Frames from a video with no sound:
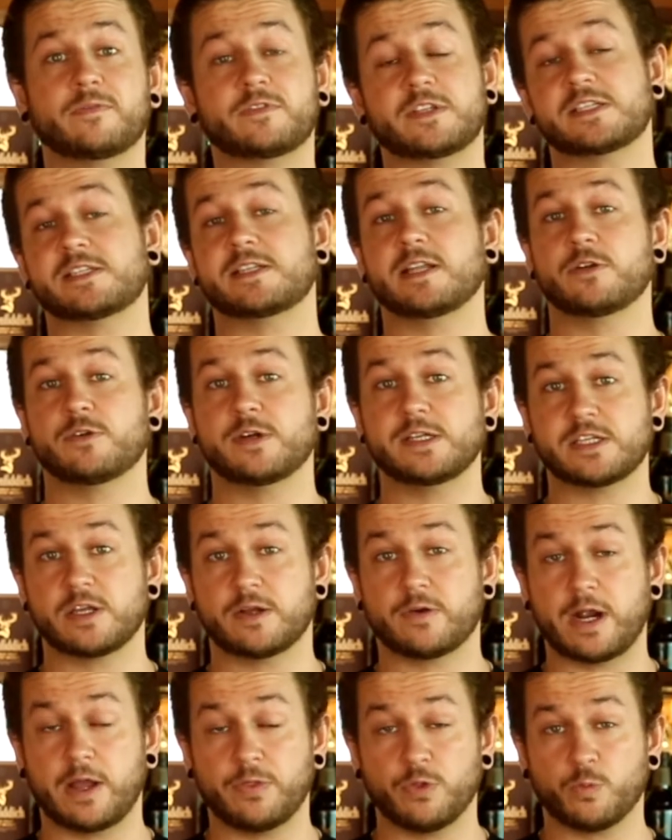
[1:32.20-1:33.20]
distilleries
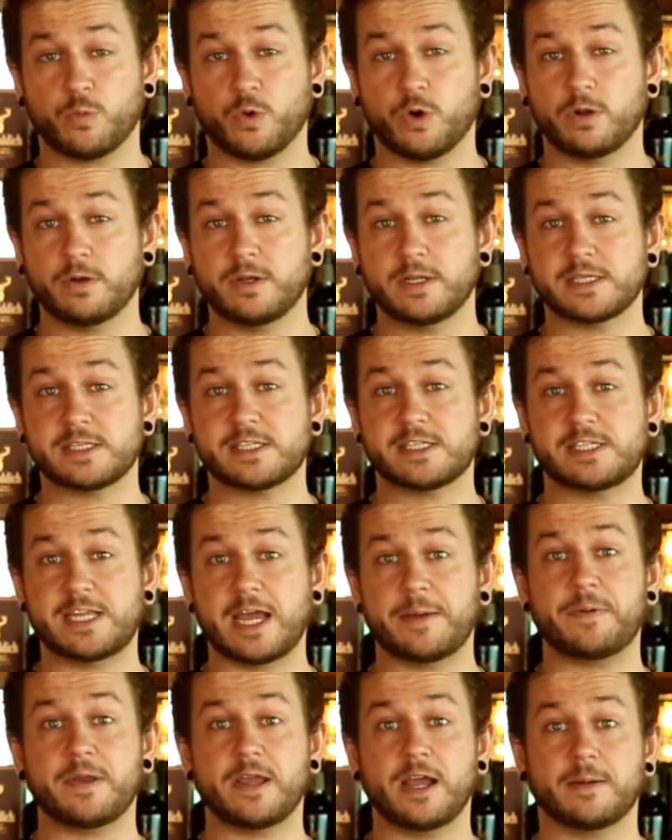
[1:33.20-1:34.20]
around the world
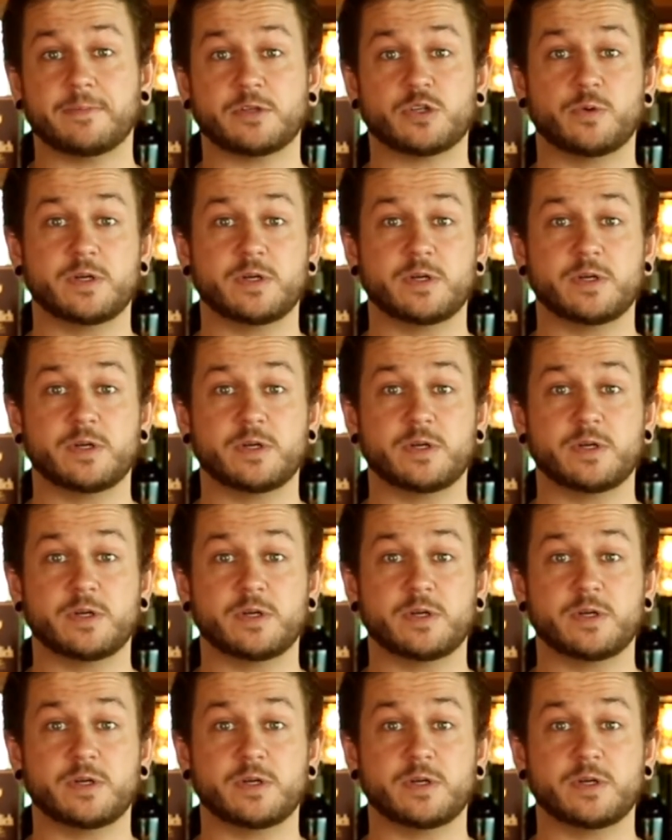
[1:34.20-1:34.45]
stepping up to